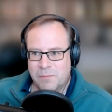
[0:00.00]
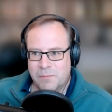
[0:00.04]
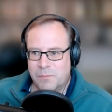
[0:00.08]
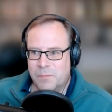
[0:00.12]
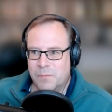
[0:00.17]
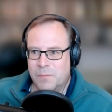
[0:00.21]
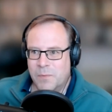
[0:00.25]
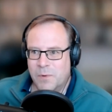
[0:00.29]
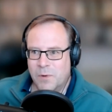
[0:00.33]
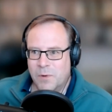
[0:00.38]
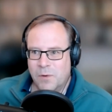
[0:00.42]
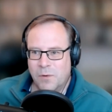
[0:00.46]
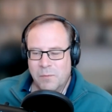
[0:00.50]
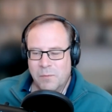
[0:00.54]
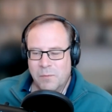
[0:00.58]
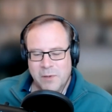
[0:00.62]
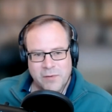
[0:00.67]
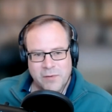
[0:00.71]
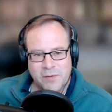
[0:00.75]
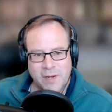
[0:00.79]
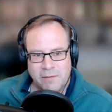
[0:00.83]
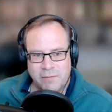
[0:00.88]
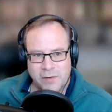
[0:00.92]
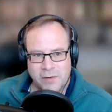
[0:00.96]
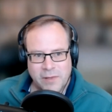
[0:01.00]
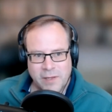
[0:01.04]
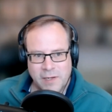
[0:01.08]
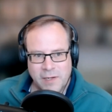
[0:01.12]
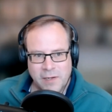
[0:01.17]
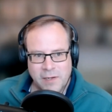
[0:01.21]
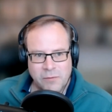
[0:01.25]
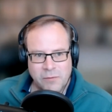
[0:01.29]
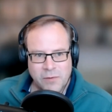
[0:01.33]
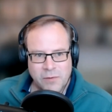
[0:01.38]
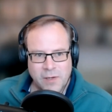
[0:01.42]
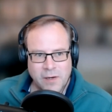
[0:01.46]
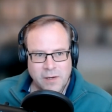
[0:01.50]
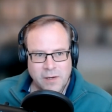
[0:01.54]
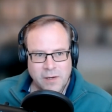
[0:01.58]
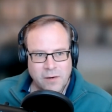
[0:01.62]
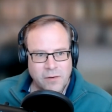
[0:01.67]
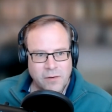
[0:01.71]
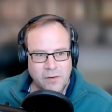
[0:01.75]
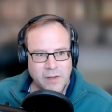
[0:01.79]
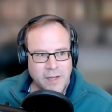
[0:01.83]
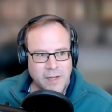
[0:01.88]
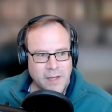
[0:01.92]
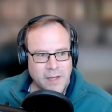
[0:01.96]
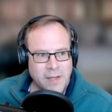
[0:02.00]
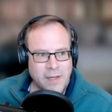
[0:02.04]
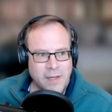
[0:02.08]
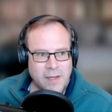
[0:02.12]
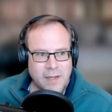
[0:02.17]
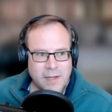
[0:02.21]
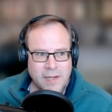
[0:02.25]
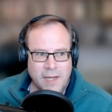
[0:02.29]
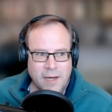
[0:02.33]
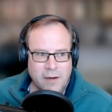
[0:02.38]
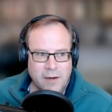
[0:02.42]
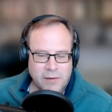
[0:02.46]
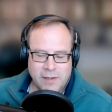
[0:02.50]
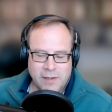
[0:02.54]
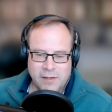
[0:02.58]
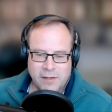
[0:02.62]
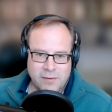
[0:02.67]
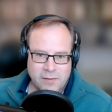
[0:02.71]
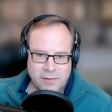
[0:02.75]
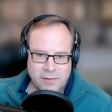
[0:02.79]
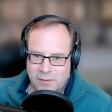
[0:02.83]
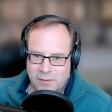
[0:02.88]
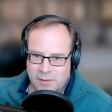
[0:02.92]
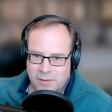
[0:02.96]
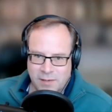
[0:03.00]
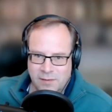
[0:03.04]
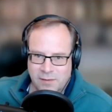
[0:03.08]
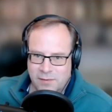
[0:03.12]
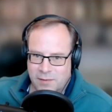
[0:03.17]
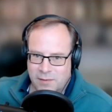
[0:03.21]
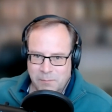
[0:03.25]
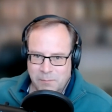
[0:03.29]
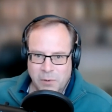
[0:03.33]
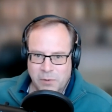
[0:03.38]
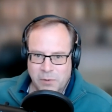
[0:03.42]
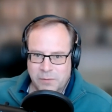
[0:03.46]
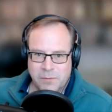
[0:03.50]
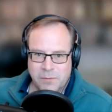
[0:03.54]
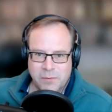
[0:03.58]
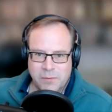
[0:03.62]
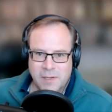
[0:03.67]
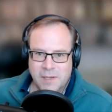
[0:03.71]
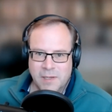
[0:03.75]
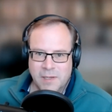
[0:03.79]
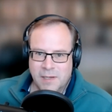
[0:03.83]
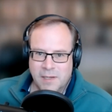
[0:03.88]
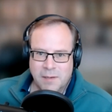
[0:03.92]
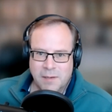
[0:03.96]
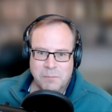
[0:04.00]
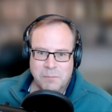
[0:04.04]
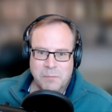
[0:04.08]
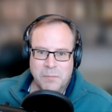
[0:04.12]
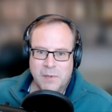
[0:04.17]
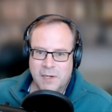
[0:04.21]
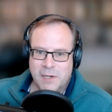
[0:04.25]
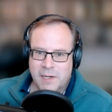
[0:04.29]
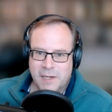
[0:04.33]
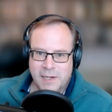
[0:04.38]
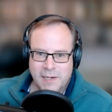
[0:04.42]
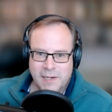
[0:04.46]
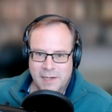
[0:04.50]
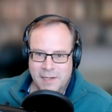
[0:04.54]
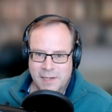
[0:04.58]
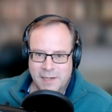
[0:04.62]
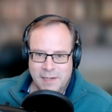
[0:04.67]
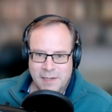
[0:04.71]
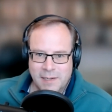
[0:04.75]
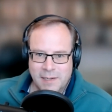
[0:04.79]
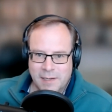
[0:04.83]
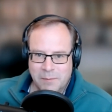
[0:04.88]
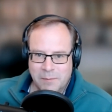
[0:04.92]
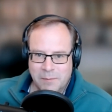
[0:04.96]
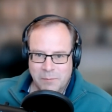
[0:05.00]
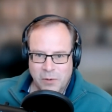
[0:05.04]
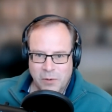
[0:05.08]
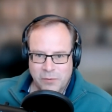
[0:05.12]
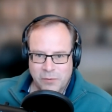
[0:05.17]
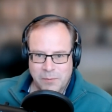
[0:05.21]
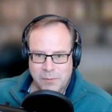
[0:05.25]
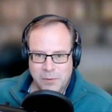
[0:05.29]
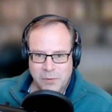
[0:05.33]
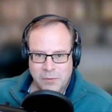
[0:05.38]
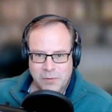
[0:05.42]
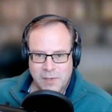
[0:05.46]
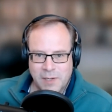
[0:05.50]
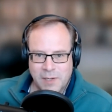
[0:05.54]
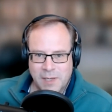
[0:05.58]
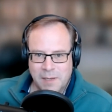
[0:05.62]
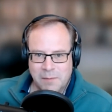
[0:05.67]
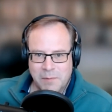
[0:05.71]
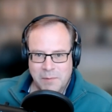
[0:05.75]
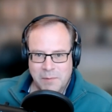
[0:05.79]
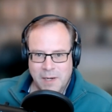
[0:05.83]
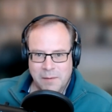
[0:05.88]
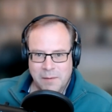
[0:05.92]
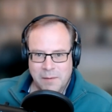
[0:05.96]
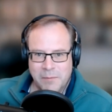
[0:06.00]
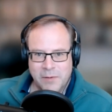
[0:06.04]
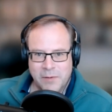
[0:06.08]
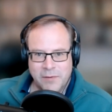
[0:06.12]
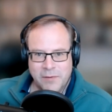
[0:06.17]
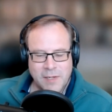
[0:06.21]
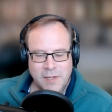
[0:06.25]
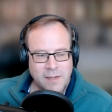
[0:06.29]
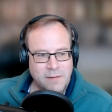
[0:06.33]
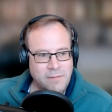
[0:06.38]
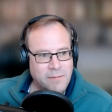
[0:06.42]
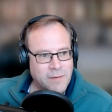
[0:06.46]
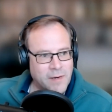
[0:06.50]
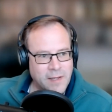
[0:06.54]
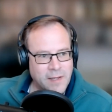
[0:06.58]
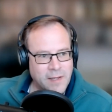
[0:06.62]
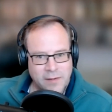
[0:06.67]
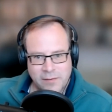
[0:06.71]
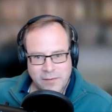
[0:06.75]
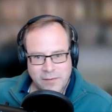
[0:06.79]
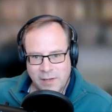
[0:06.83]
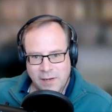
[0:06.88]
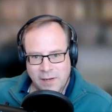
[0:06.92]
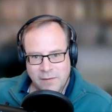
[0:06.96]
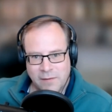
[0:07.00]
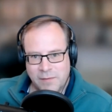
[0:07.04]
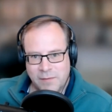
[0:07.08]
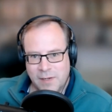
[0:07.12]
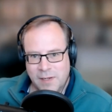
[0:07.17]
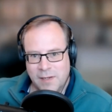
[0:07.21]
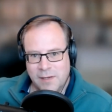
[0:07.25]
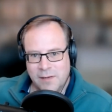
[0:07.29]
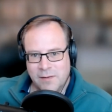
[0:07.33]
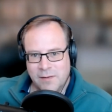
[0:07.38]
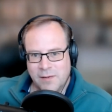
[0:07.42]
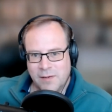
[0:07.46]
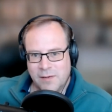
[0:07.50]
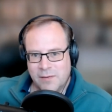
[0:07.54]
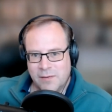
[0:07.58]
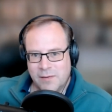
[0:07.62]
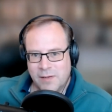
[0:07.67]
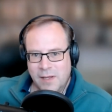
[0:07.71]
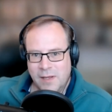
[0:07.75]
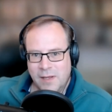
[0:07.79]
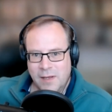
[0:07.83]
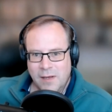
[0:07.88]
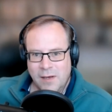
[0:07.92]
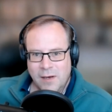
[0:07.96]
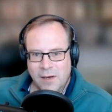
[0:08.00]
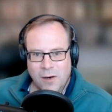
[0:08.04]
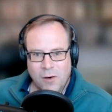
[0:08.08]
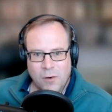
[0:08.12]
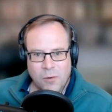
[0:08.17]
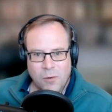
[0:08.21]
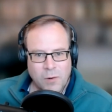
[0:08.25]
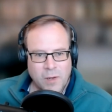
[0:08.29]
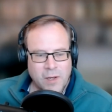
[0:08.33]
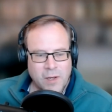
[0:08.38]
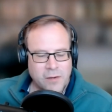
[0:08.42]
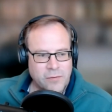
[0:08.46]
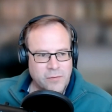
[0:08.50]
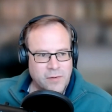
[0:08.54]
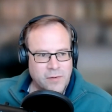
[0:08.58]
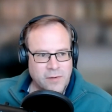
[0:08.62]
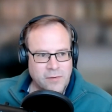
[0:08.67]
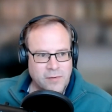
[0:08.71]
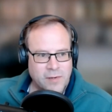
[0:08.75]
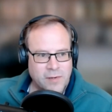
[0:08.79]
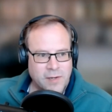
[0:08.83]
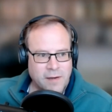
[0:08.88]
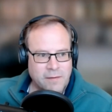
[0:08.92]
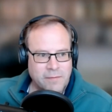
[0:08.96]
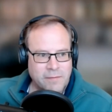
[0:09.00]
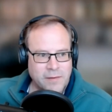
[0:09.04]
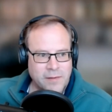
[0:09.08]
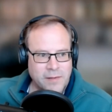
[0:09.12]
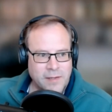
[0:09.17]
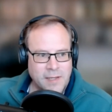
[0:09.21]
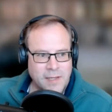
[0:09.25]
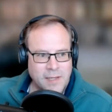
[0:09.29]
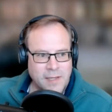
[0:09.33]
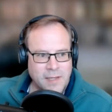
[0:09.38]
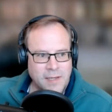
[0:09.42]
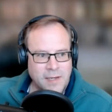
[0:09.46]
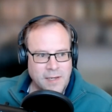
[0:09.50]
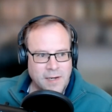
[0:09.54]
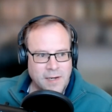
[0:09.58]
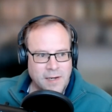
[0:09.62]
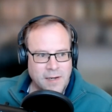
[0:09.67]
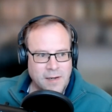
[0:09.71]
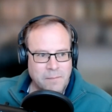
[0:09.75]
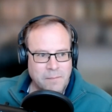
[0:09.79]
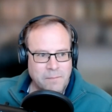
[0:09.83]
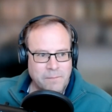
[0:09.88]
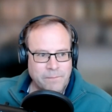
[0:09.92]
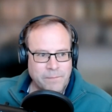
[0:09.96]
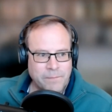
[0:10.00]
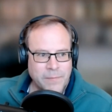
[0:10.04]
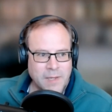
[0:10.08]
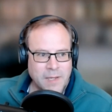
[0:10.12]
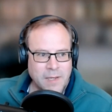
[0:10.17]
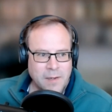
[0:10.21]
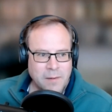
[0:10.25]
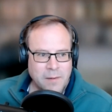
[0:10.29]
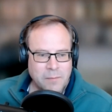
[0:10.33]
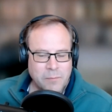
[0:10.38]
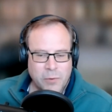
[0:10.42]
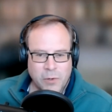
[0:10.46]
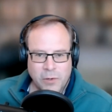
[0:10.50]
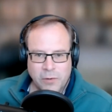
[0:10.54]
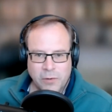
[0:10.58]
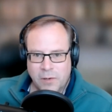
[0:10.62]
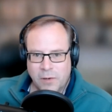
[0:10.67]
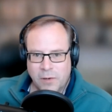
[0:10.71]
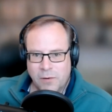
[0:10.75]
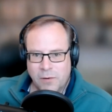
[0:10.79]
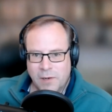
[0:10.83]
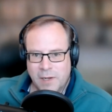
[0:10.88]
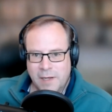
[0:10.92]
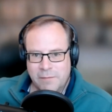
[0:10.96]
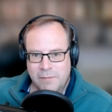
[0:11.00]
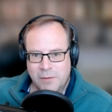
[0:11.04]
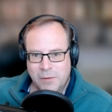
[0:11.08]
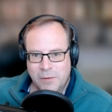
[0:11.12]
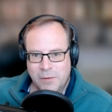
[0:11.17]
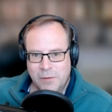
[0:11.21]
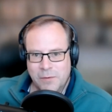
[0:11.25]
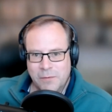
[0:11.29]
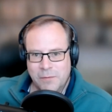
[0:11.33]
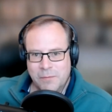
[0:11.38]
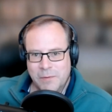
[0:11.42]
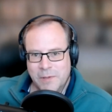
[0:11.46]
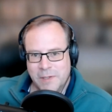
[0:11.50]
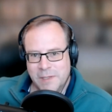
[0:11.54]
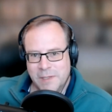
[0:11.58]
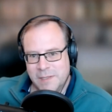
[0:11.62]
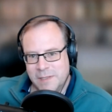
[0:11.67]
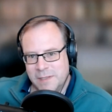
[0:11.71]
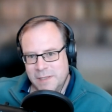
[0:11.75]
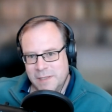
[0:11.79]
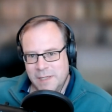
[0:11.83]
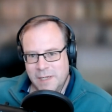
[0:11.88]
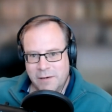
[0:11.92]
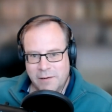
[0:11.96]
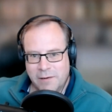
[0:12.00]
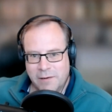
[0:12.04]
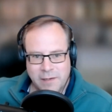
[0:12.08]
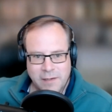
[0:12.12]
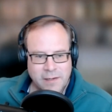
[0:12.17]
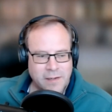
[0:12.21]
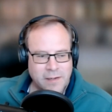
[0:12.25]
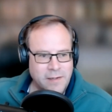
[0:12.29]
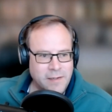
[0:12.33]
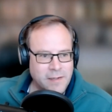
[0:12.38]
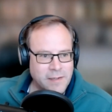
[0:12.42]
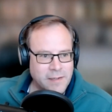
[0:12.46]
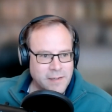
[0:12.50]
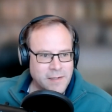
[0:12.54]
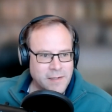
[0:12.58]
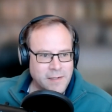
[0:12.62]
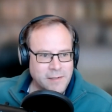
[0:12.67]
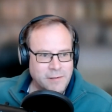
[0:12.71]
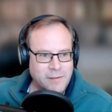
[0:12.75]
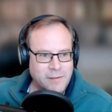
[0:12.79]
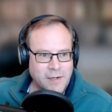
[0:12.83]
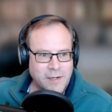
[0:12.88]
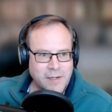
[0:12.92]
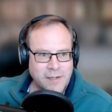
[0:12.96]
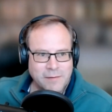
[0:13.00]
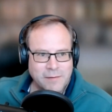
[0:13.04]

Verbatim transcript: almost everything that was going on. Nowadays, it's it's impossible, completely impossible to keep up. There's DeFi, there's NFTs, there's whole host of stuff at the um, protocol level, which you know I, I, I try and